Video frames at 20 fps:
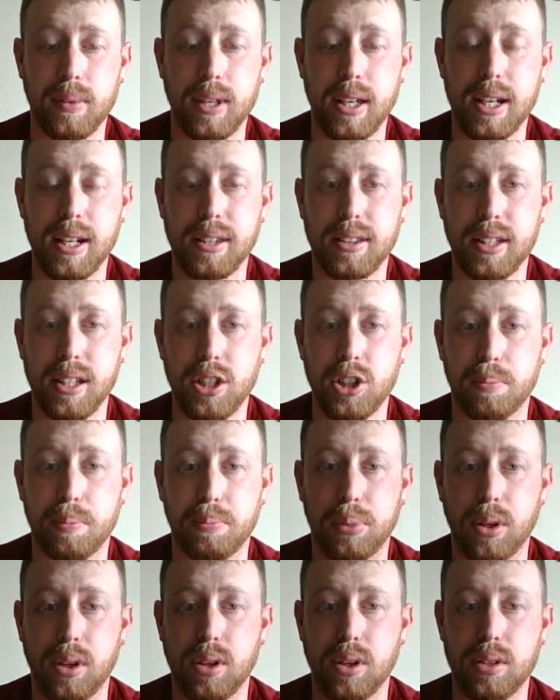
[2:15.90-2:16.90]
Anything in your
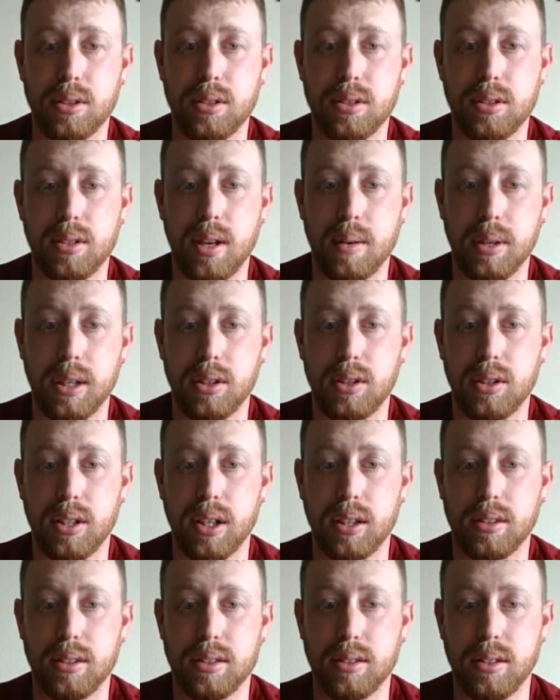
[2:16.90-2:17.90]
purse, you
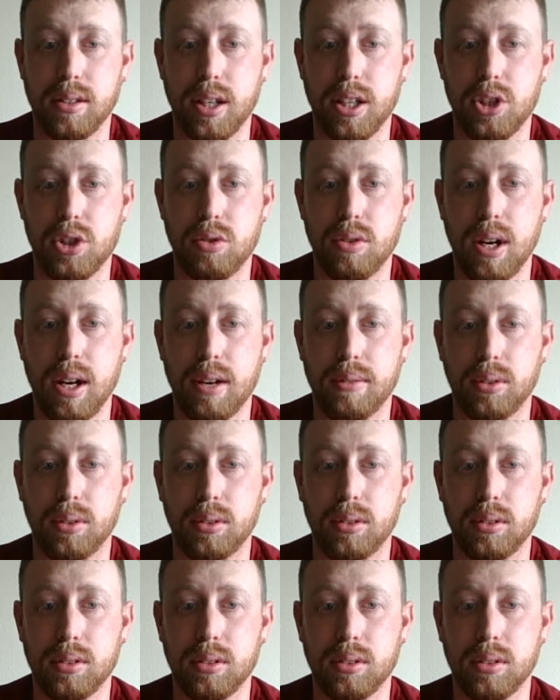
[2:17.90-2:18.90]
got the slight
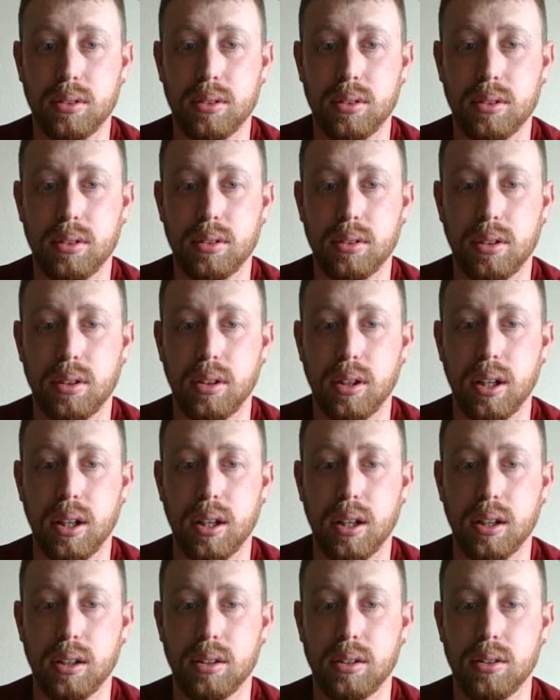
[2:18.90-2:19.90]
travel,
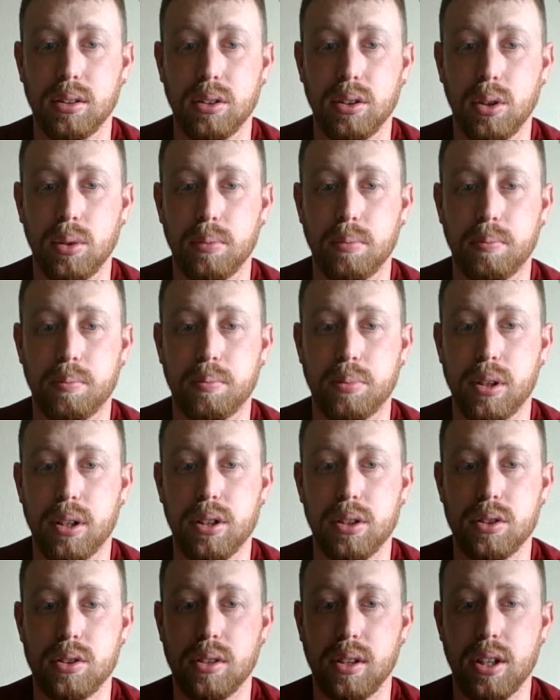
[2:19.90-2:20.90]
okay,
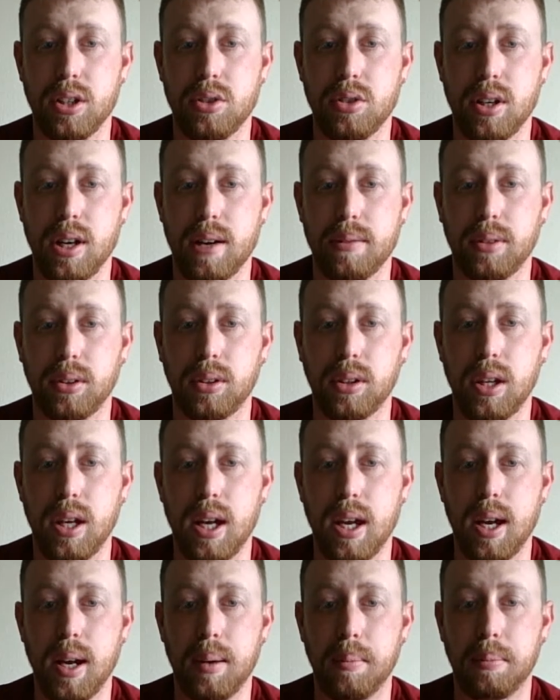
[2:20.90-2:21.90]
slight travel,
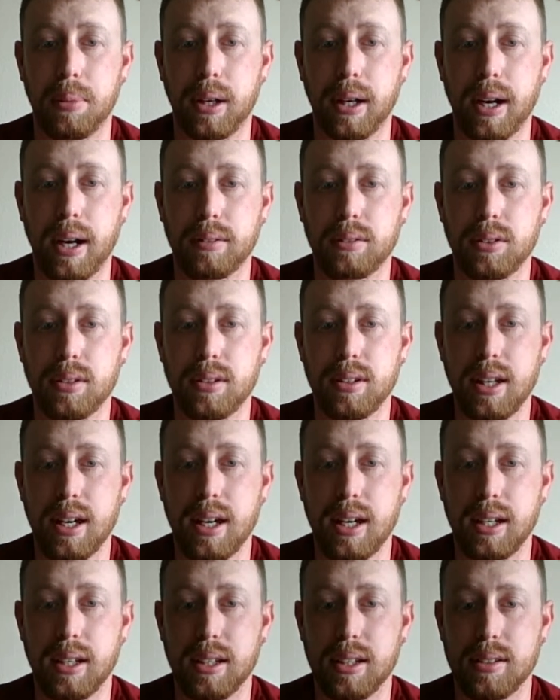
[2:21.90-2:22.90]
but after
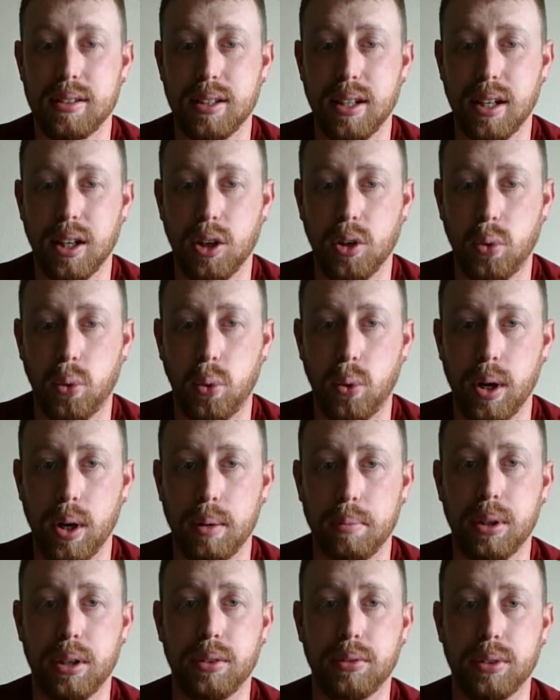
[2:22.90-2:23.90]
that, it's got quite
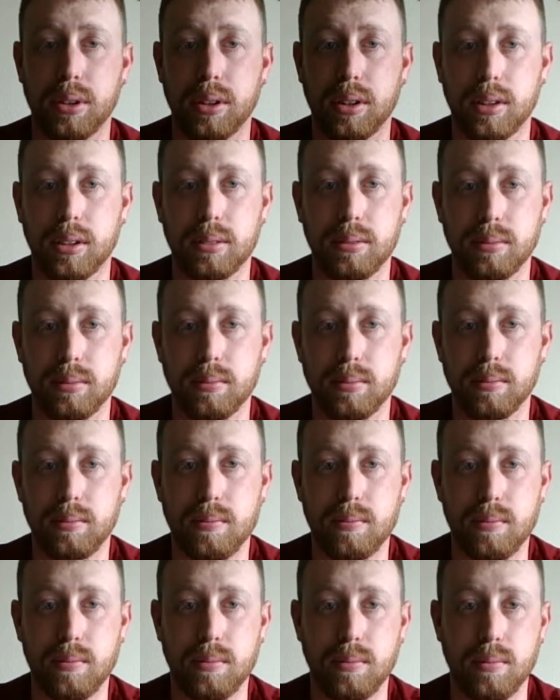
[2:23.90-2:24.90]
a bit of a
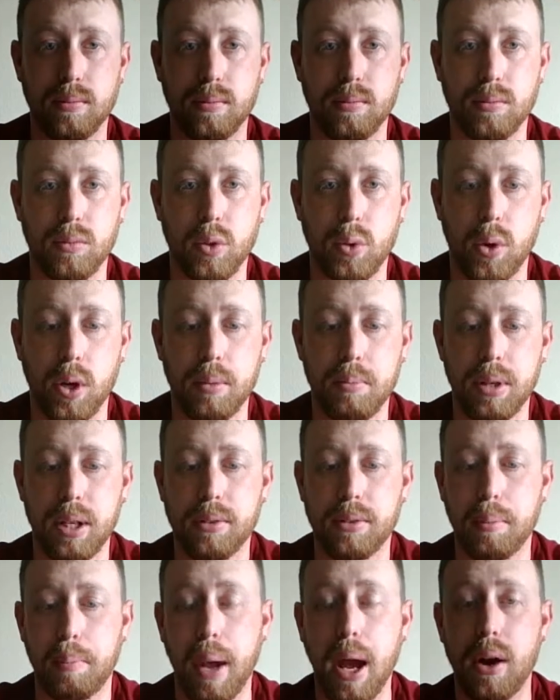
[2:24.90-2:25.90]

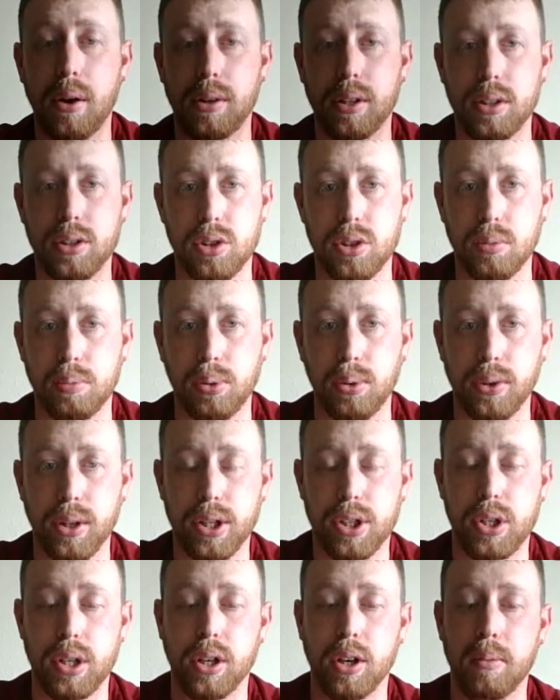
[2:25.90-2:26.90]
poundage to pull
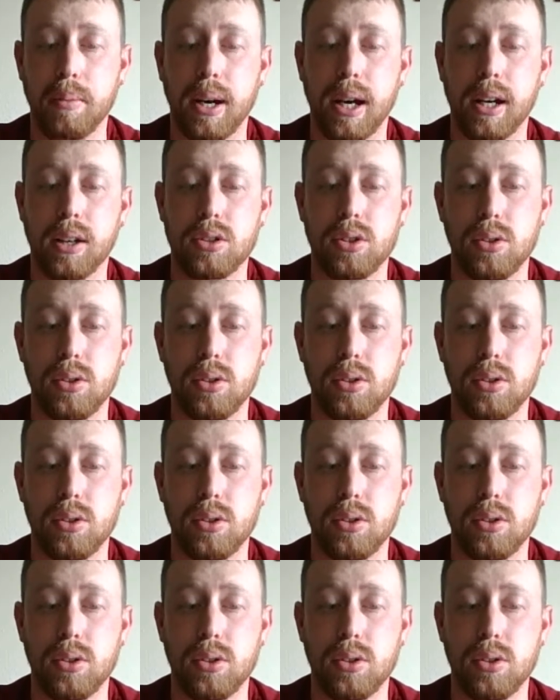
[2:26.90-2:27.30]
that trigger back.